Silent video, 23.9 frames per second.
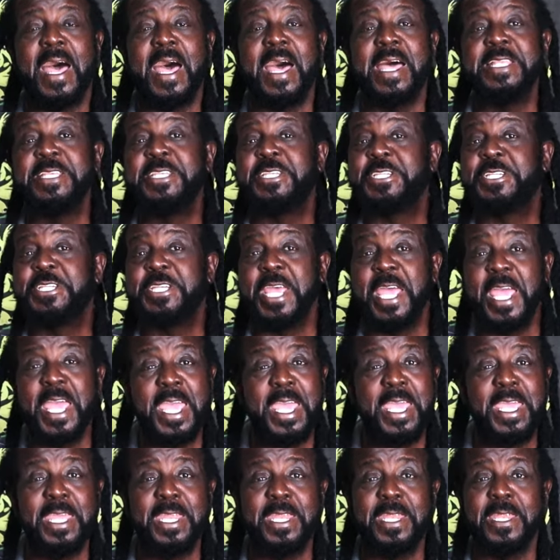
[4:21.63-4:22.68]
And
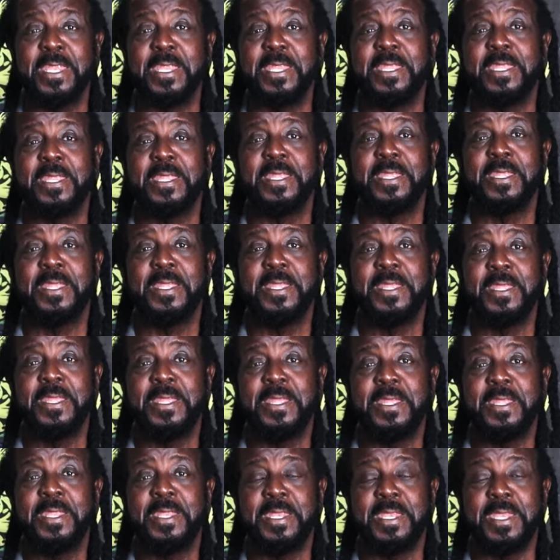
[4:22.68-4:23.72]
Shane,
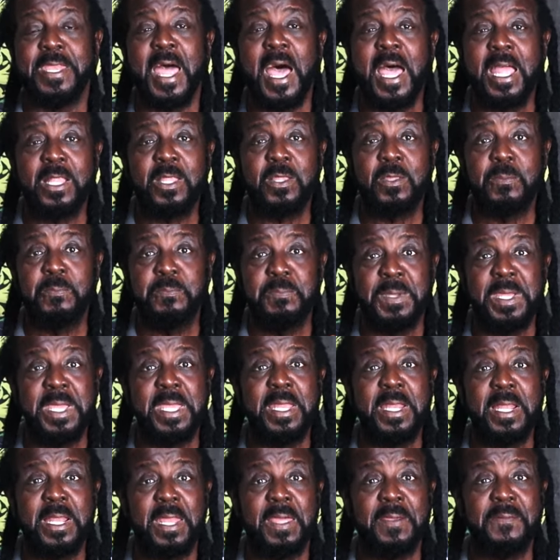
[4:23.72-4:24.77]
not
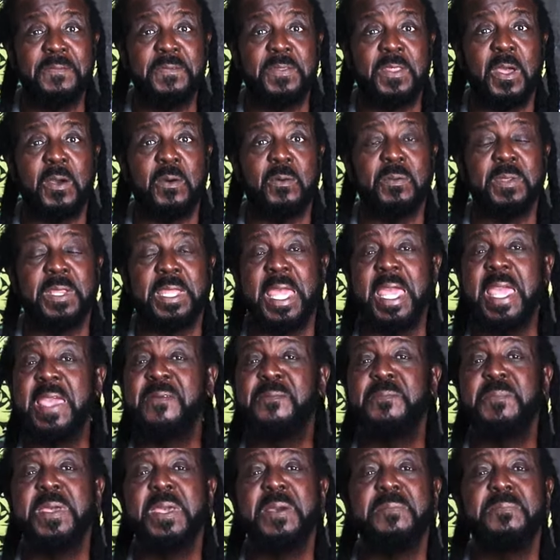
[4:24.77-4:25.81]
being left out,
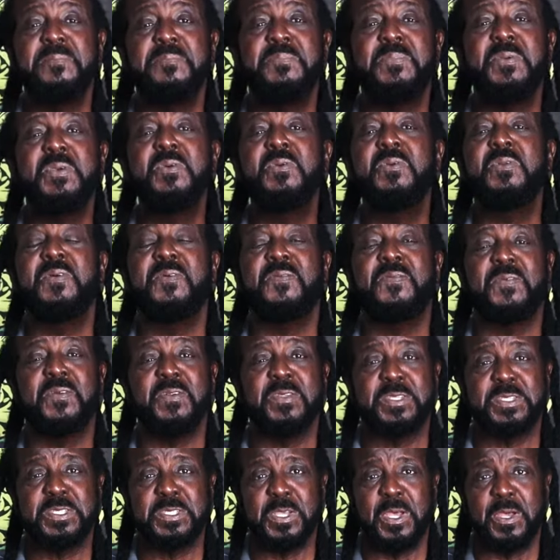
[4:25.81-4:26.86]
gave me a beautiful
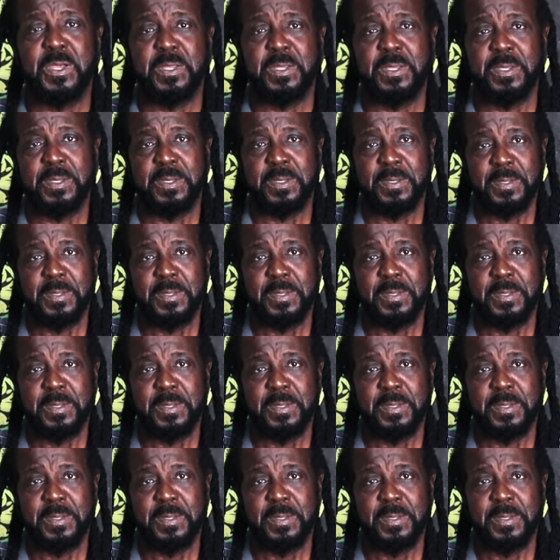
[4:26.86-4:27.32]
son,